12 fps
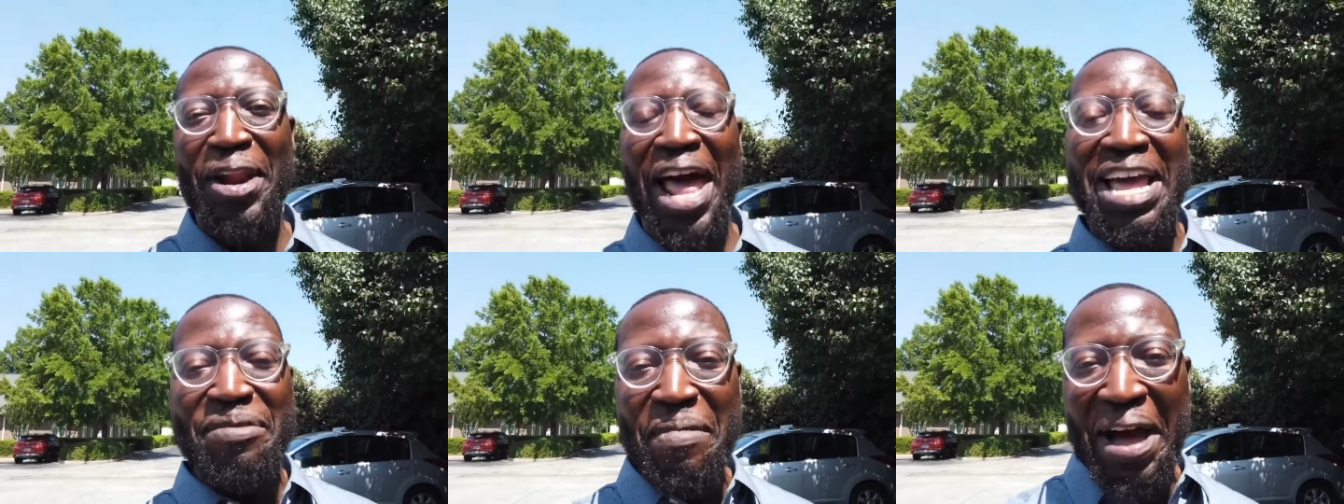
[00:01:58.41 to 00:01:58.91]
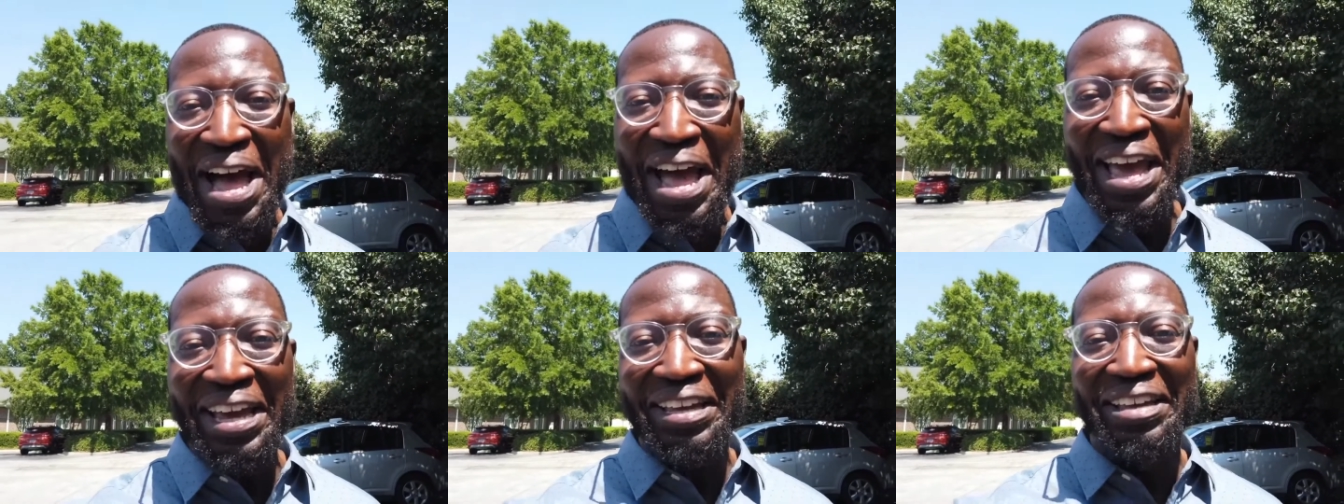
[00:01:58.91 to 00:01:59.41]
Y'all like,
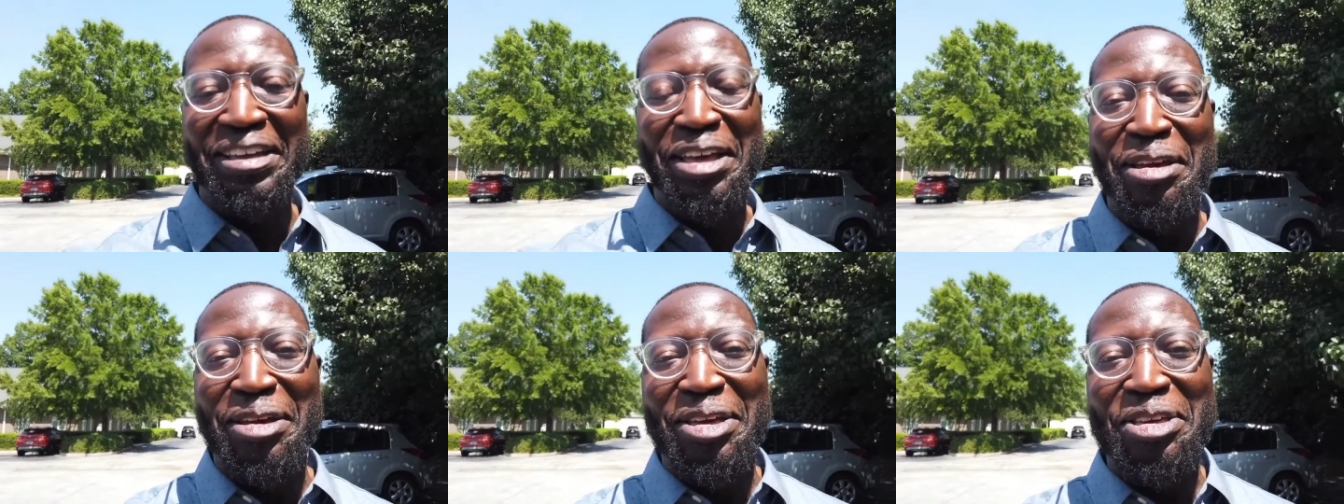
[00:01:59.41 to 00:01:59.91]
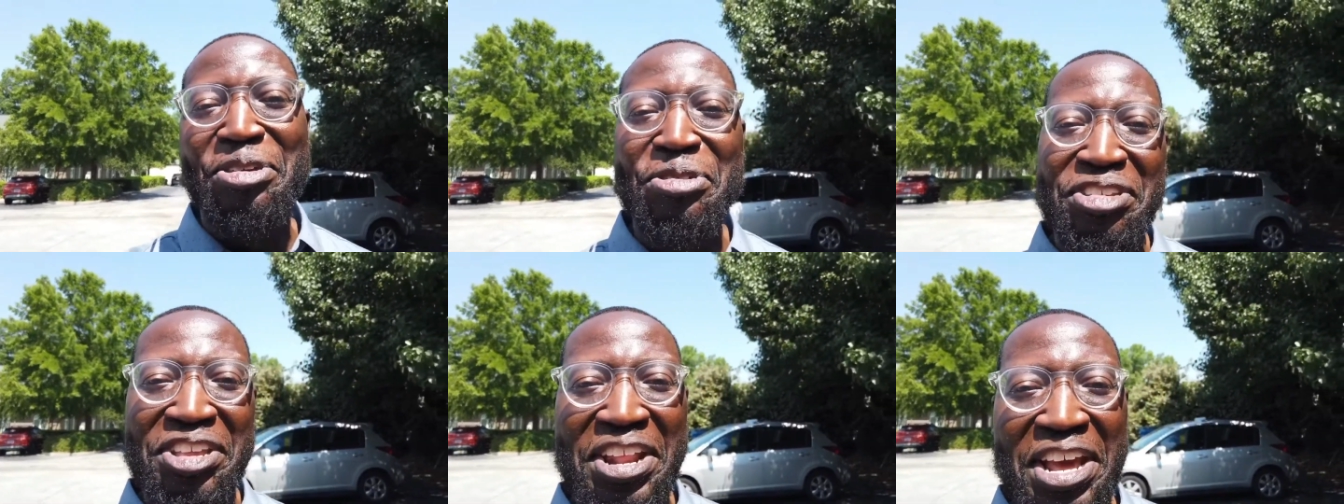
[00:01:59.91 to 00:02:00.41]
Mike,
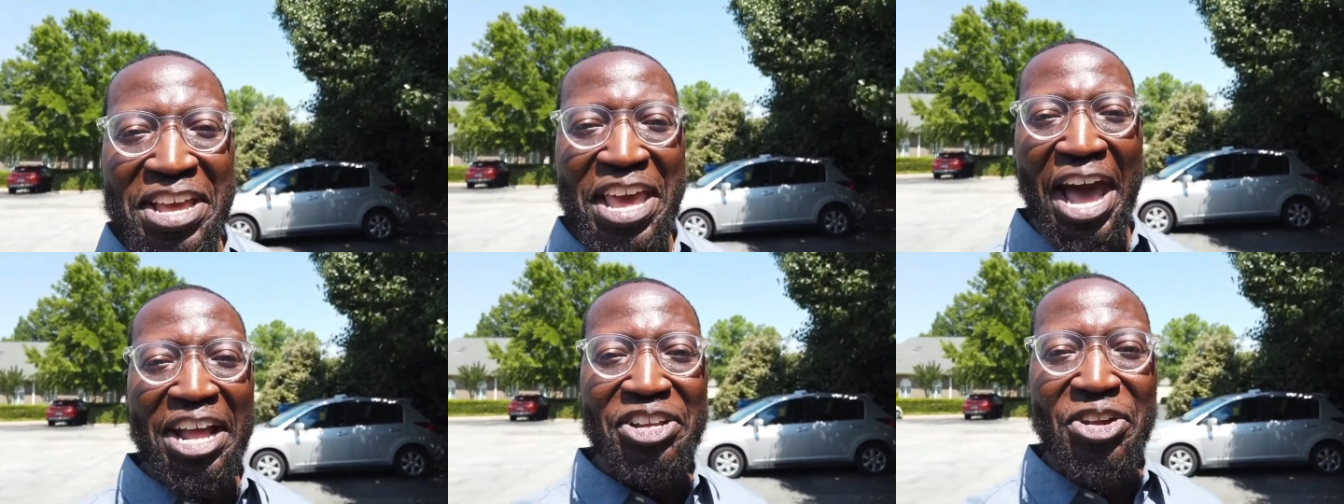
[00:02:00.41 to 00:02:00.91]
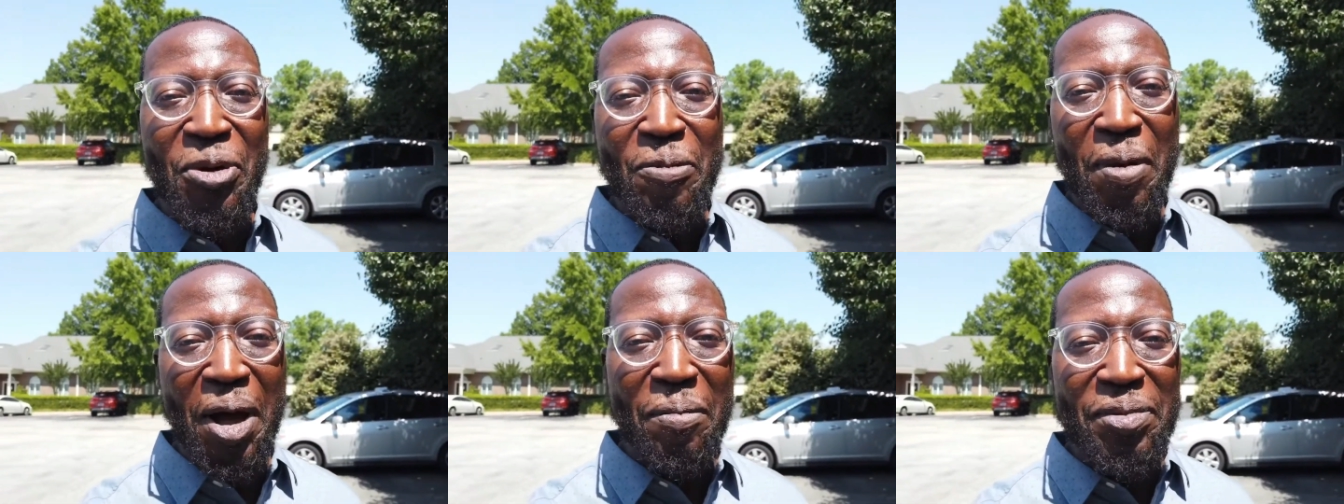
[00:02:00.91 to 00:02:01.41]
you should have
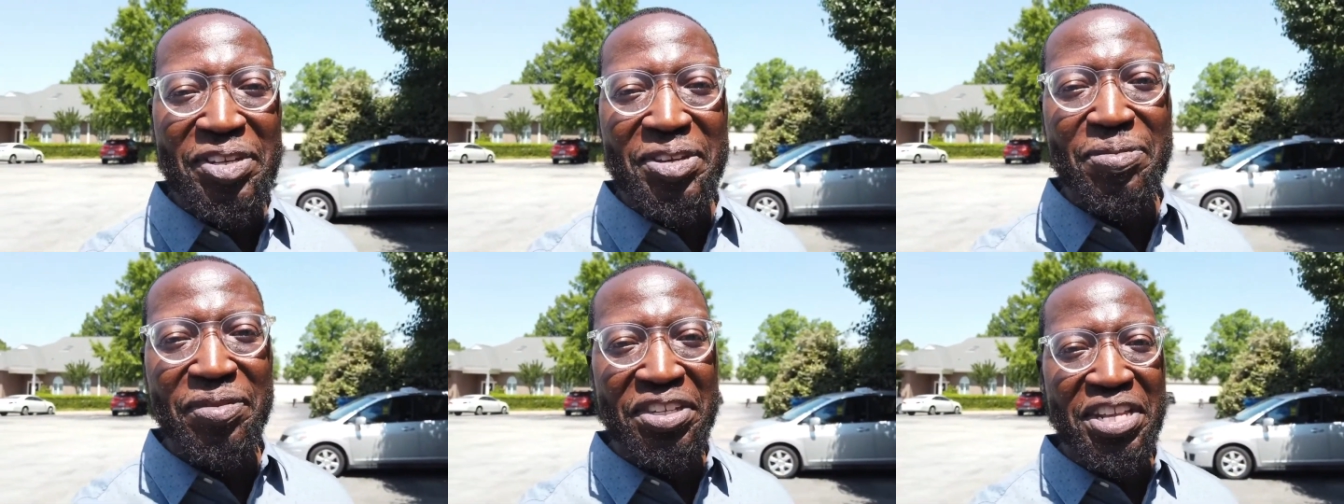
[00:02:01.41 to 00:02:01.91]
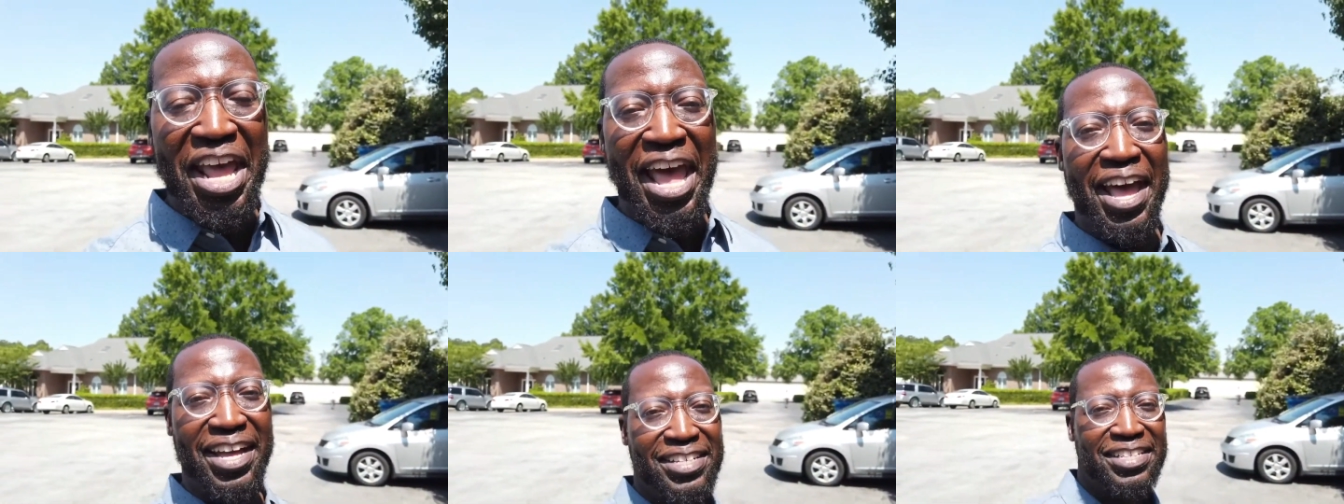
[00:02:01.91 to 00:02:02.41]
got your mama some
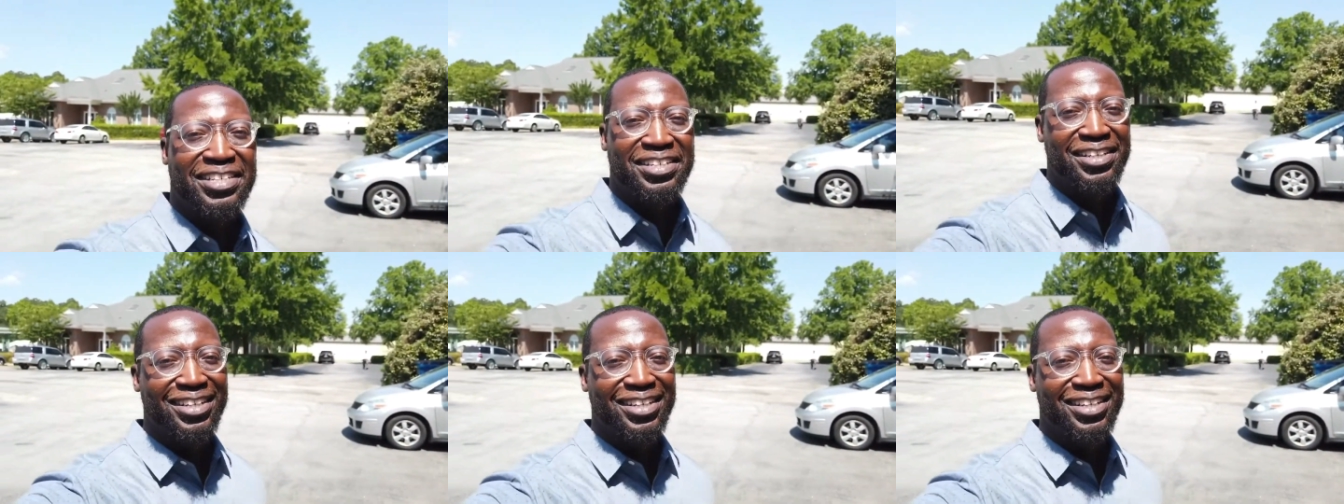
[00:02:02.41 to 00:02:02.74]
snacks.